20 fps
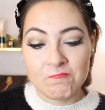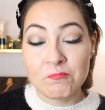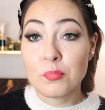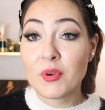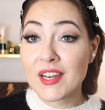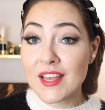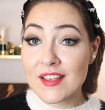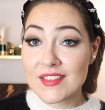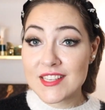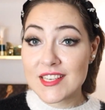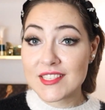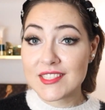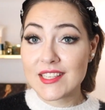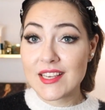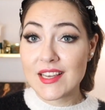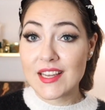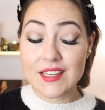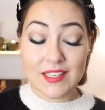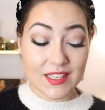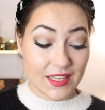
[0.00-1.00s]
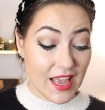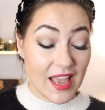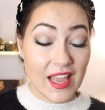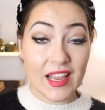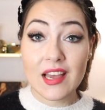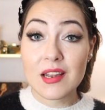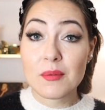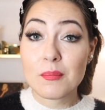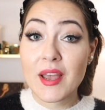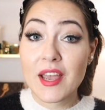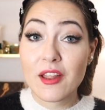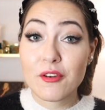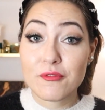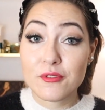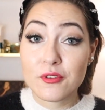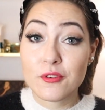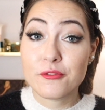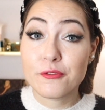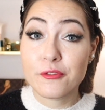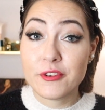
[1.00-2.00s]
But as I said, I got mine
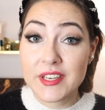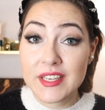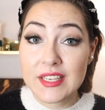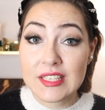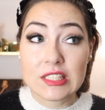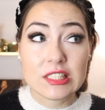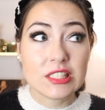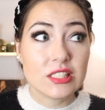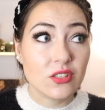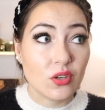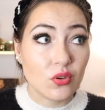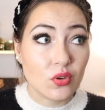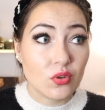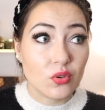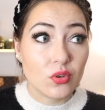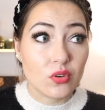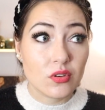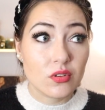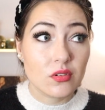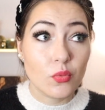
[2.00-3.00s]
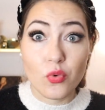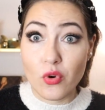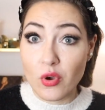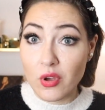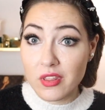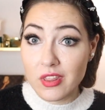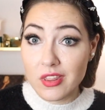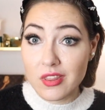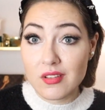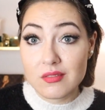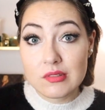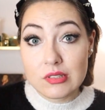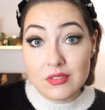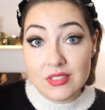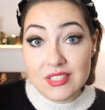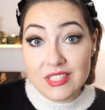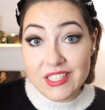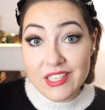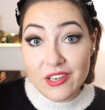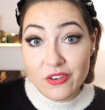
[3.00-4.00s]
for free, so worth
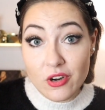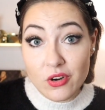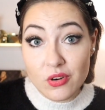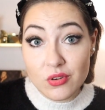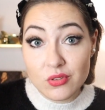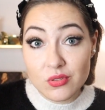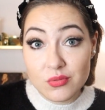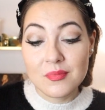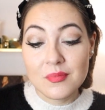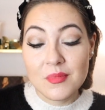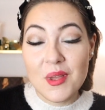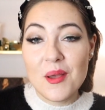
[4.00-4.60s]
zero.